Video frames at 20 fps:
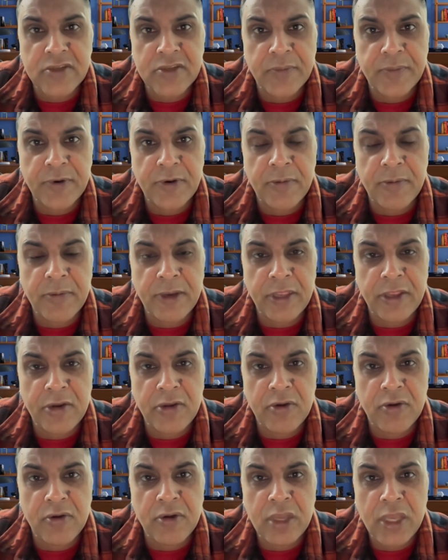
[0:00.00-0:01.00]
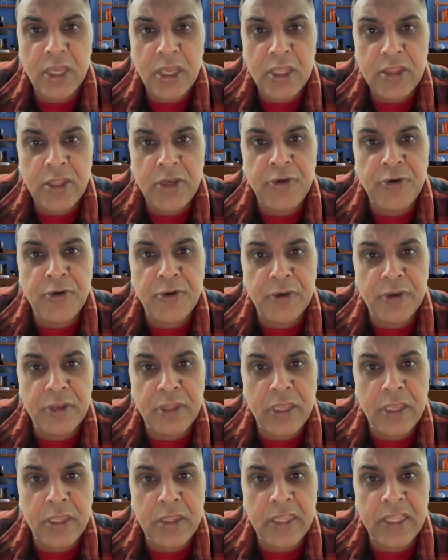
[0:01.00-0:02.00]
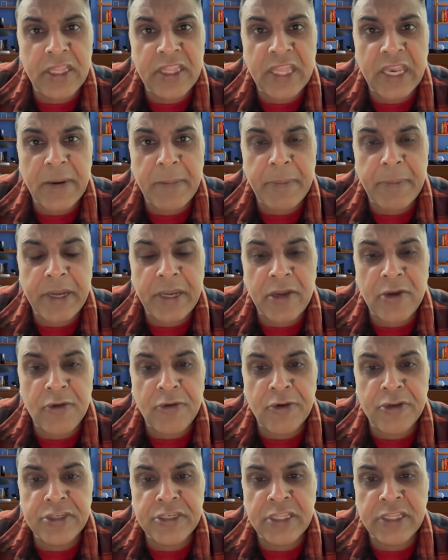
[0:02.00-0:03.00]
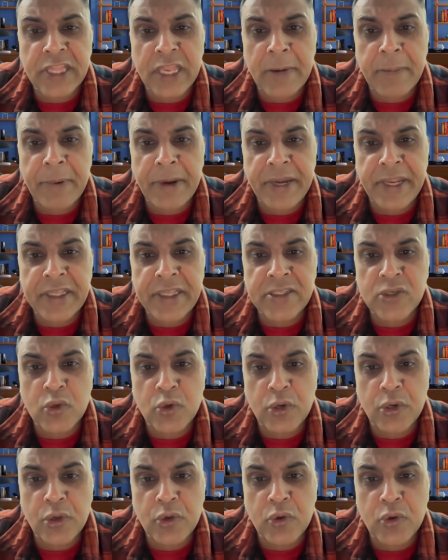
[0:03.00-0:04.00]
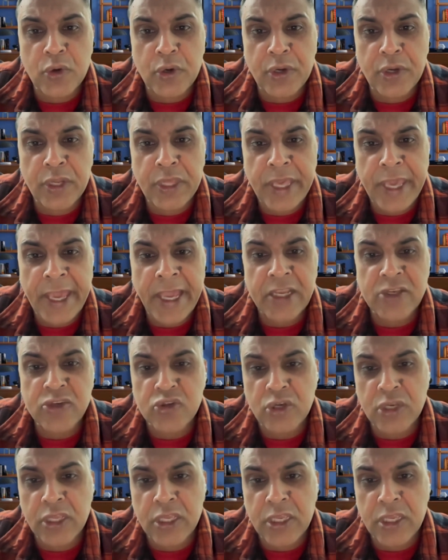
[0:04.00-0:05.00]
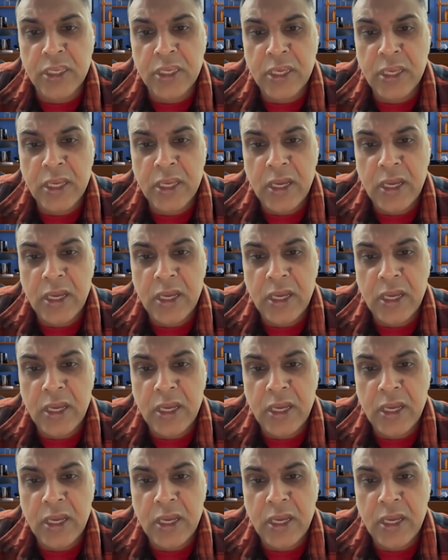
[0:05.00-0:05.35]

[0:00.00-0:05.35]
So probably, the therapeutic nutritional therapeutics could actually